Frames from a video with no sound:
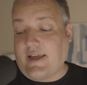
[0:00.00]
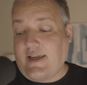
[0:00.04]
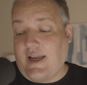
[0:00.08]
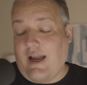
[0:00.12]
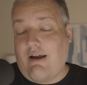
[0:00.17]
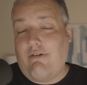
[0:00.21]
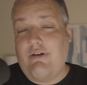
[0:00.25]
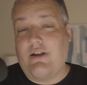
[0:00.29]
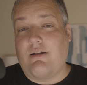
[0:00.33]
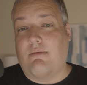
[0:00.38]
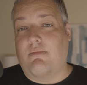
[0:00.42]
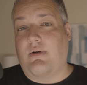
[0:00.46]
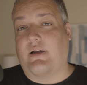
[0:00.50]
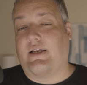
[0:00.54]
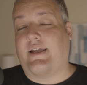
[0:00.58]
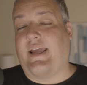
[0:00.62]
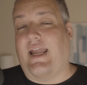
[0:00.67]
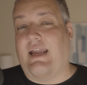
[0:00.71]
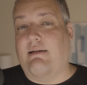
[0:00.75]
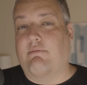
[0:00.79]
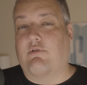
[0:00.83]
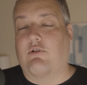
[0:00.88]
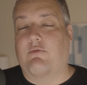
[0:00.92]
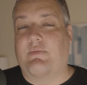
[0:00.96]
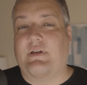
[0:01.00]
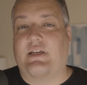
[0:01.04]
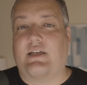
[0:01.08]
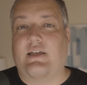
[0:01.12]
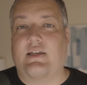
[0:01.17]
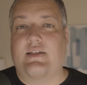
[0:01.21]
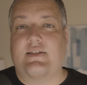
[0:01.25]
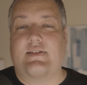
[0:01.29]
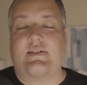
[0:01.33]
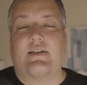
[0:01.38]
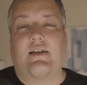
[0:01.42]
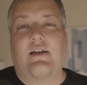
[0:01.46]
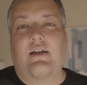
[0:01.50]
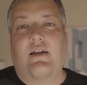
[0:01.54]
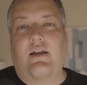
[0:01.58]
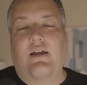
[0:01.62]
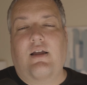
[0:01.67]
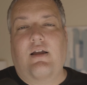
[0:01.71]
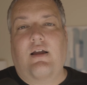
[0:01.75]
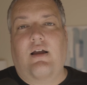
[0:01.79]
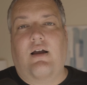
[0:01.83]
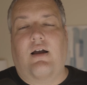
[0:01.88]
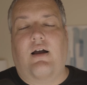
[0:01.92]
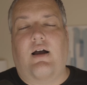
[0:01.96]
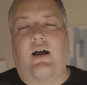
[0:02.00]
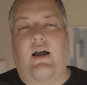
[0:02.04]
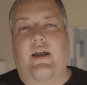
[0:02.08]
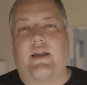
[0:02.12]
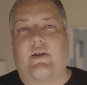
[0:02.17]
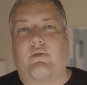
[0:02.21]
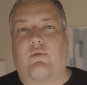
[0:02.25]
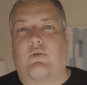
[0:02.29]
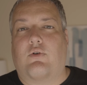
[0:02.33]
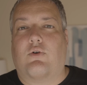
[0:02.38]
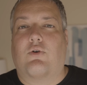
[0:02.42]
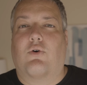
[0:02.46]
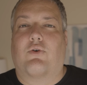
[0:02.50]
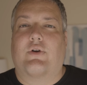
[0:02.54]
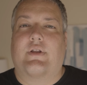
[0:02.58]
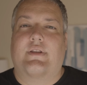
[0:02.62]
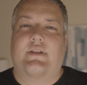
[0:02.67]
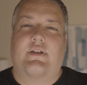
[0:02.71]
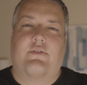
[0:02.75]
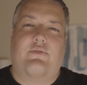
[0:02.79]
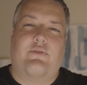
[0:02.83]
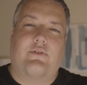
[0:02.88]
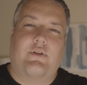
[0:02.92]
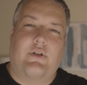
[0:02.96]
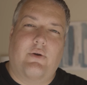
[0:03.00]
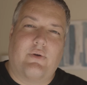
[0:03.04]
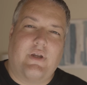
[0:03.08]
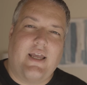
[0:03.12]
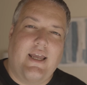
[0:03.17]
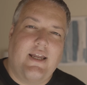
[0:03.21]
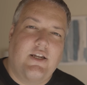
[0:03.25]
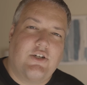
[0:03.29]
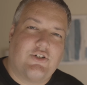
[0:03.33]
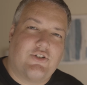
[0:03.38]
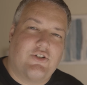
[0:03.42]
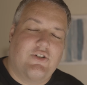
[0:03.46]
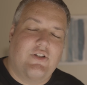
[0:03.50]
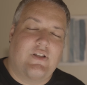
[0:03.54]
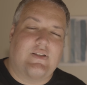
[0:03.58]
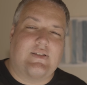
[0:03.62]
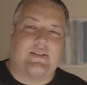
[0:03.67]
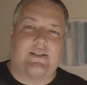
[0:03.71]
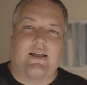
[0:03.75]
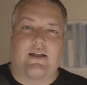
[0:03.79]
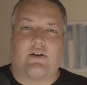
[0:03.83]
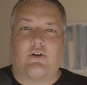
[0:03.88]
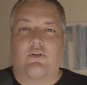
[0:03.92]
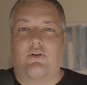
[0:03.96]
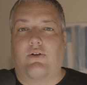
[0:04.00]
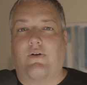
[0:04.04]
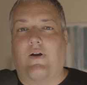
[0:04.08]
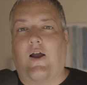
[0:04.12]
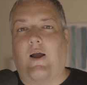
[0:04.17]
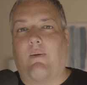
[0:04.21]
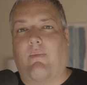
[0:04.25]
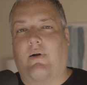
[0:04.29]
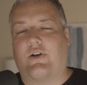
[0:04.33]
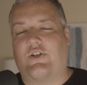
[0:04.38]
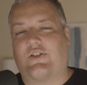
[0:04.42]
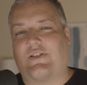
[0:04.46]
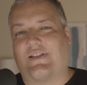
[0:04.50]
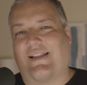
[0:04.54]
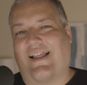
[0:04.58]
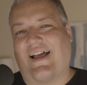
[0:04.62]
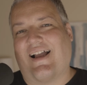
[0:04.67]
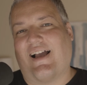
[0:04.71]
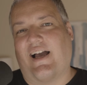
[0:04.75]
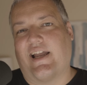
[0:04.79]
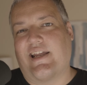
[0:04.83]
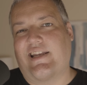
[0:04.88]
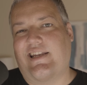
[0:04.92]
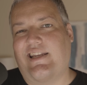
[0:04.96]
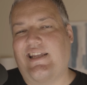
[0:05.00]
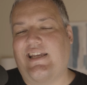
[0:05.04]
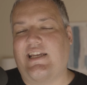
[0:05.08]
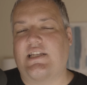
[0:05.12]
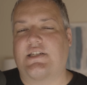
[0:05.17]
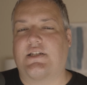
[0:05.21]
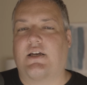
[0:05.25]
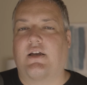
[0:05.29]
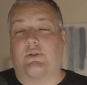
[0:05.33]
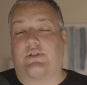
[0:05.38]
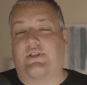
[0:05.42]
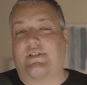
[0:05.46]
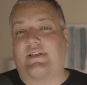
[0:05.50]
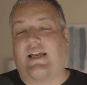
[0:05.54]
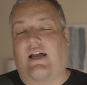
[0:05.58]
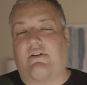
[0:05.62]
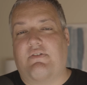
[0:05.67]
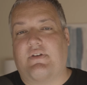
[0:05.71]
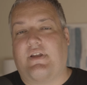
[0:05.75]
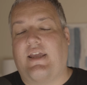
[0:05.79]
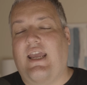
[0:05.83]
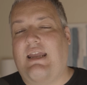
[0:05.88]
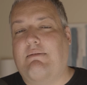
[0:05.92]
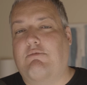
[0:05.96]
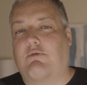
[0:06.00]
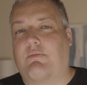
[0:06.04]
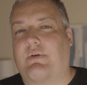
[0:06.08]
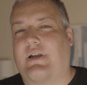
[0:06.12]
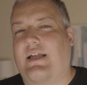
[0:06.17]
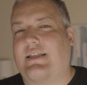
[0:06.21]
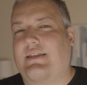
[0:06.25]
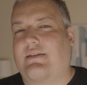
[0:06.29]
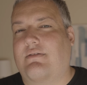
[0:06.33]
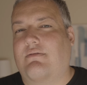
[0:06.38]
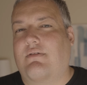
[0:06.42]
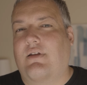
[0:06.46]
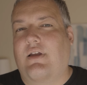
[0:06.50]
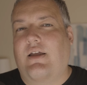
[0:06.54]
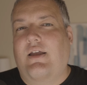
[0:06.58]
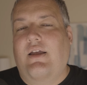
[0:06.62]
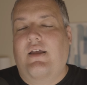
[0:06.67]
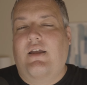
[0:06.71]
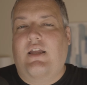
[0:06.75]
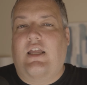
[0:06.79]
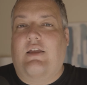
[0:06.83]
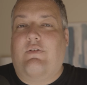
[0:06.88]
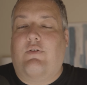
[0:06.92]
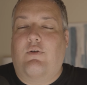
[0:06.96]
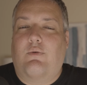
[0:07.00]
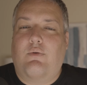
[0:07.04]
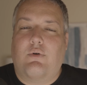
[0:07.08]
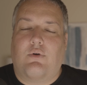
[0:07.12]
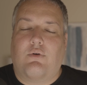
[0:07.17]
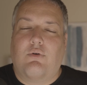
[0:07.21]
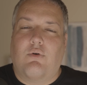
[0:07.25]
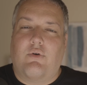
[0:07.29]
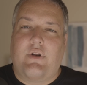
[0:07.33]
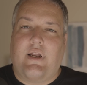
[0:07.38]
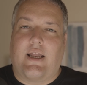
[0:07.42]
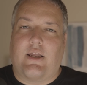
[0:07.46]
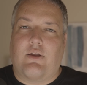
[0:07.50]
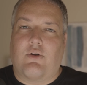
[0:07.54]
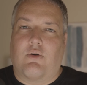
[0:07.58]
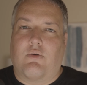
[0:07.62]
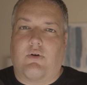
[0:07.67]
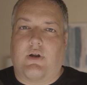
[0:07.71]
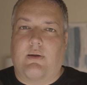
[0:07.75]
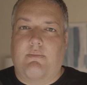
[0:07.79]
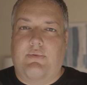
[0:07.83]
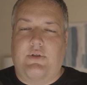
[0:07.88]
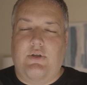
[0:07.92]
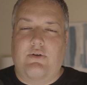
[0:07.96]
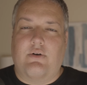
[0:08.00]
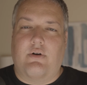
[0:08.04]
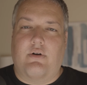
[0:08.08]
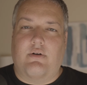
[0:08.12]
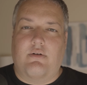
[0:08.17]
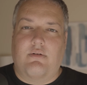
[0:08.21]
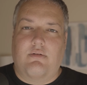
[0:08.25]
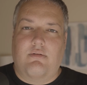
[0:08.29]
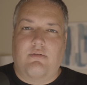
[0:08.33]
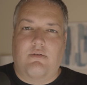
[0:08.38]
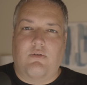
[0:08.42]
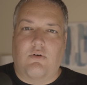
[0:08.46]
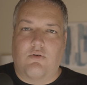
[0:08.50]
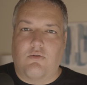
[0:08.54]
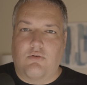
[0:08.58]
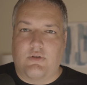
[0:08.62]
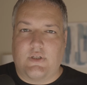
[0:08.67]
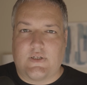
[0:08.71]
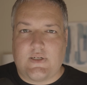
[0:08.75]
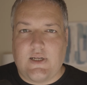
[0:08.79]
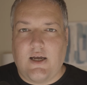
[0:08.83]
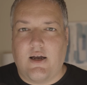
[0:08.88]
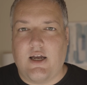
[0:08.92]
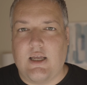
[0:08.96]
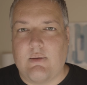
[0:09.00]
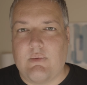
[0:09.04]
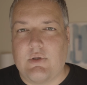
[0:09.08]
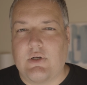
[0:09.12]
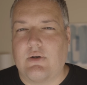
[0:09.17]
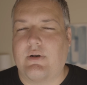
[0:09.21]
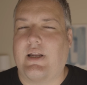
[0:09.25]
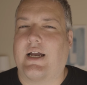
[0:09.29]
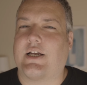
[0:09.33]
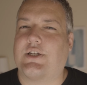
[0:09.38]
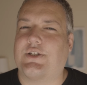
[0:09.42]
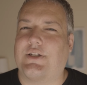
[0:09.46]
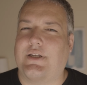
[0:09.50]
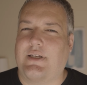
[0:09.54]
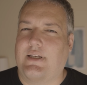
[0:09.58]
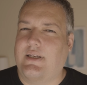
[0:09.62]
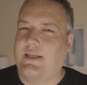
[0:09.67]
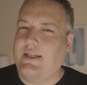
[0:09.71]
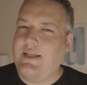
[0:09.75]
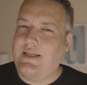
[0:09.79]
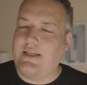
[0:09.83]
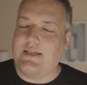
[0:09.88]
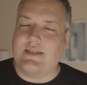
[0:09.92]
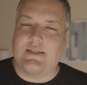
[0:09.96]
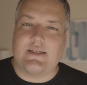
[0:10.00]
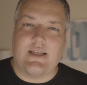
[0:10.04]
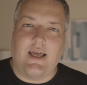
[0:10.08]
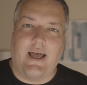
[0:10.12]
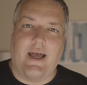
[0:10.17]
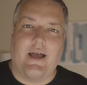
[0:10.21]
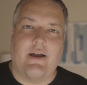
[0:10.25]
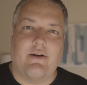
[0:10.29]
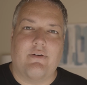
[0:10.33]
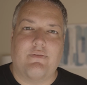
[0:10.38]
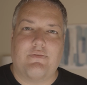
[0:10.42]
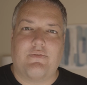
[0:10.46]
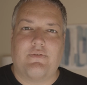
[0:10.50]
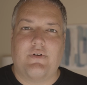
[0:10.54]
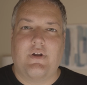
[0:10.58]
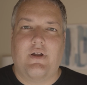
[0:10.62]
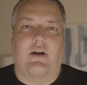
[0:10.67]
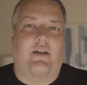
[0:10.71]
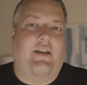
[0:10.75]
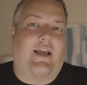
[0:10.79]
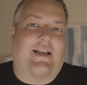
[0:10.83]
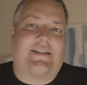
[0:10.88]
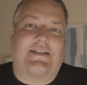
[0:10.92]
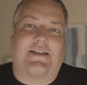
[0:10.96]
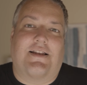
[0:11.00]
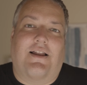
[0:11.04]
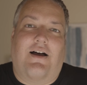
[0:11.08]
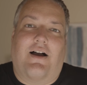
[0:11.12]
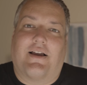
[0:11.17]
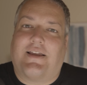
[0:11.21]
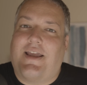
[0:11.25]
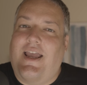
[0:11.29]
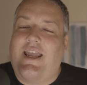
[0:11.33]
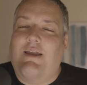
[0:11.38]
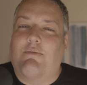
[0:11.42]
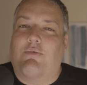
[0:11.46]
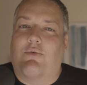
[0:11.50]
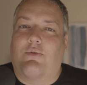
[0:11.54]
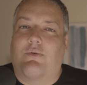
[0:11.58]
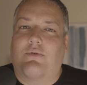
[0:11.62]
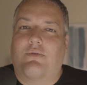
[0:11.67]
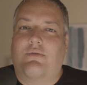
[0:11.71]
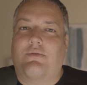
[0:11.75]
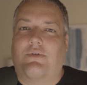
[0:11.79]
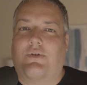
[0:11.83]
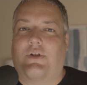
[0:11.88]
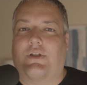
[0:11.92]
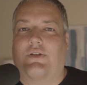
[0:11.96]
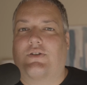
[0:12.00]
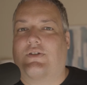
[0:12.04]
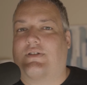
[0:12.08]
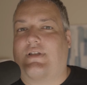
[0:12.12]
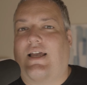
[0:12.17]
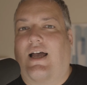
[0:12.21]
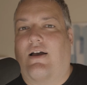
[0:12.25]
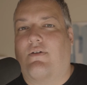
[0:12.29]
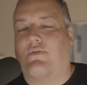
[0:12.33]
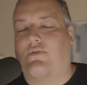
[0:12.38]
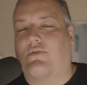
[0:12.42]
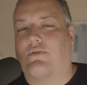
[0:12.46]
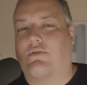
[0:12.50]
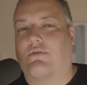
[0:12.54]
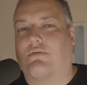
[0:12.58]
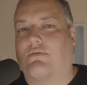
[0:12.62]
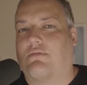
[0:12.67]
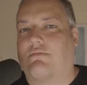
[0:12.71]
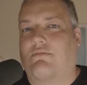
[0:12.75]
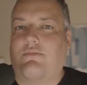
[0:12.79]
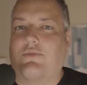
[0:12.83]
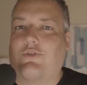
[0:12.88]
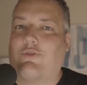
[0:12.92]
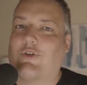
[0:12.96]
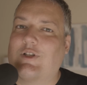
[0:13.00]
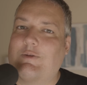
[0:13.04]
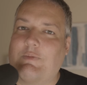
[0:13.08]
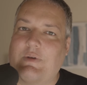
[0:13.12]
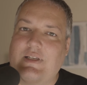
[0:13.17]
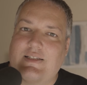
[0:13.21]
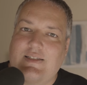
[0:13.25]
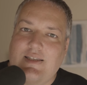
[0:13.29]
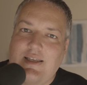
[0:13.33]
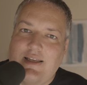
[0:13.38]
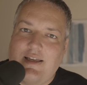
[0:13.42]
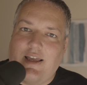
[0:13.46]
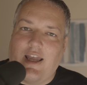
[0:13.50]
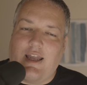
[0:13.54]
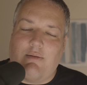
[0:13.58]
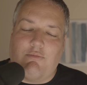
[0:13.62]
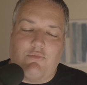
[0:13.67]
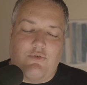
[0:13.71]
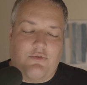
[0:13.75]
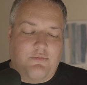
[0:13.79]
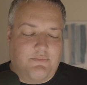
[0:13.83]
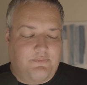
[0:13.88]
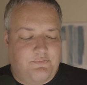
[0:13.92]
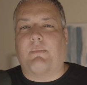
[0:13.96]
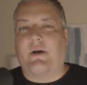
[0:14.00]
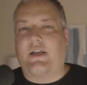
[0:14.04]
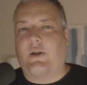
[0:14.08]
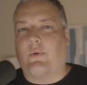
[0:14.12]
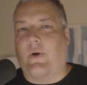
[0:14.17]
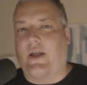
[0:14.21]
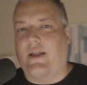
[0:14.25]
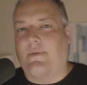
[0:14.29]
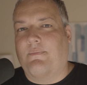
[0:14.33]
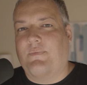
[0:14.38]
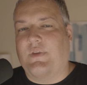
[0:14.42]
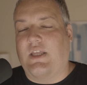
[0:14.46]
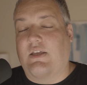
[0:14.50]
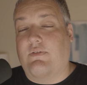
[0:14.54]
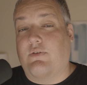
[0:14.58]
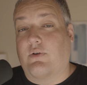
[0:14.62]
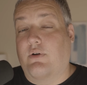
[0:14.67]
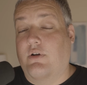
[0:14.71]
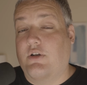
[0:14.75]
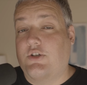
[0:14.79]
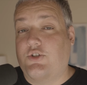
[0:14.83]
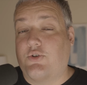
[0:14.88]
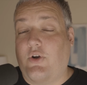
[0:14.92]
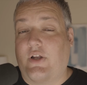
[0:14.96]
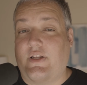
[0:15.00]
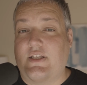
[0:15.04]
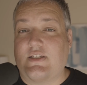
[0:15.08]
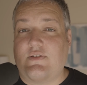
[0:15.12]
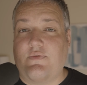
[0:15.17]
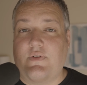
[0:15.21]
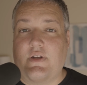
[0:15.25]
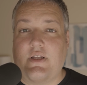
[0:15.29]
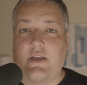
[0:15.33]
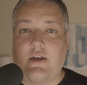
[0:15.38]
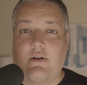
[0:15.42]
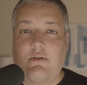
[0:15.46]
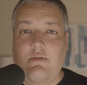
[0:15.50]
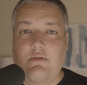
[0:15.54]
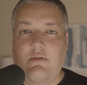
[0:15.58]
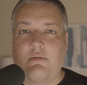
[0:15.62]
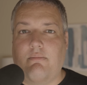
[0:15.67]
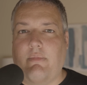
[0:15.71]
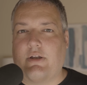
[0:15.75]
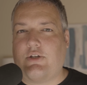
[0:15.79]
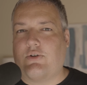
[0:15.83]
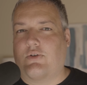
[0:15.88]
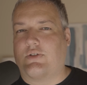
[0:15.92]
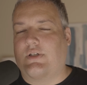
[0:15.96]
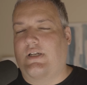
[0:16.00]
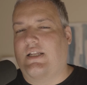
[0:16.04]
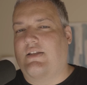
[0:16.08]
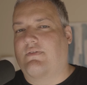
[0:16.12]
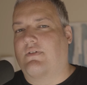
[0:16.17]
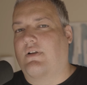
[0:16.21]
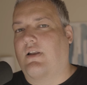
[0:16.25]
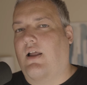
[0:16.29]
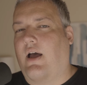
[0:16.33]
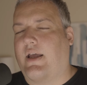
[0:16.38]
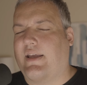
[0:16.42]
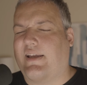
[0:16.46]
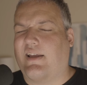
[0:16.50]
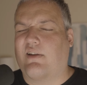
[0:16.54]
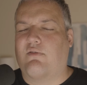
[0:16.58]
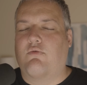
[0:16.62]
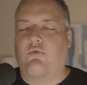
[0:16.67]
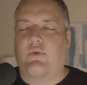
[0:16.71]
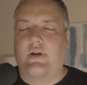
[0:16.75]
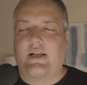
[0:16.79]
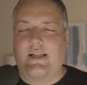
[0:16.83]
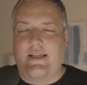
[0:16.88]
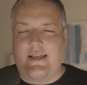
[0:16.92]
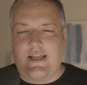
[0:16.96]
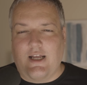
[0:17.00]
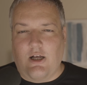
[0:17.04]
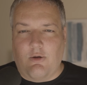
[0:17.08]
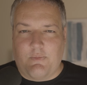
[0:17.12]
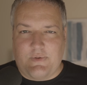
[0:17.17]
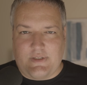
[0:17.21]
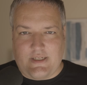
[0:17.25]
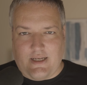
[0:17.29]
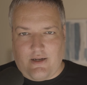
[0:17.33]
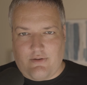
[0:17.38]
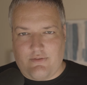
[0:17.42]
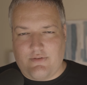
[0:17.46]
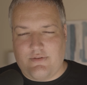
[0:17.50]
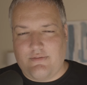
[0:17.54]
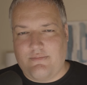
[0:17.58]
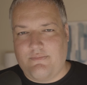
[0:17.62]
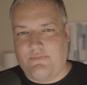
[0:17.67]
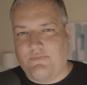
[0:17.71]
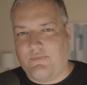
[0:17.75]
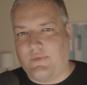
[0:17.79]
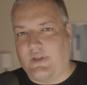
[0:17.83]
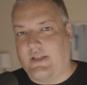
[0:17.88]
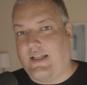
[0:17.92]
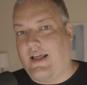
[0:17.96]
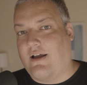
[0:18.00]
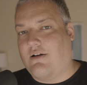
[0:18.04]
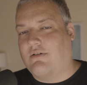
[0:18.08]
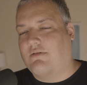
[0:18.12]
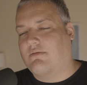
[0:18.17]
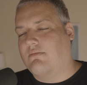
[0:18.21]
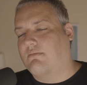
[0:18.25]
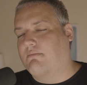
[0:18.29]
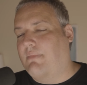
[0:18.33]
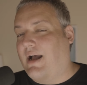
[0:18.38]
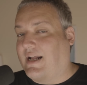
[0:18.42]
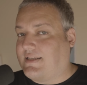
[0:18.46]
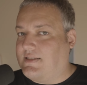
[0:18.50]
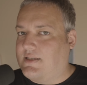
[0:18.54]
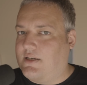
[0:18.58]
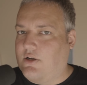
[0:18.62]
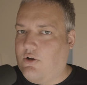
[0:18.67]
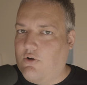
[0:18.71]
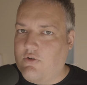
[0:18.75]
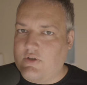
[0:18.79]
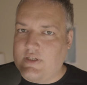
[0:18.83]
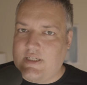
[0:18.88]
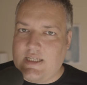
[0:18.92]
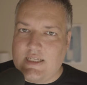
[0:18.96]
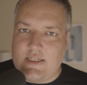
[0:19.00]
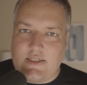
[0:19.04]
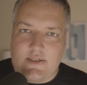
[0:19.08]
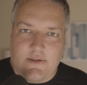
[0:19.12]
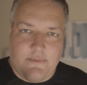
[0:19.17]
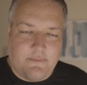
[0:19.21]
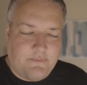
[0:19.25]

carry a cable because I record in different locations and I don't know how much slack I need, so I just have a cable. But if you're recording at your computer all the time, you don't actually need to have an XLR cable. You can just have your USB-C cable. By the way, if you're enjoying this video, make sure to leave a like. It really helps out. Now, back to the content.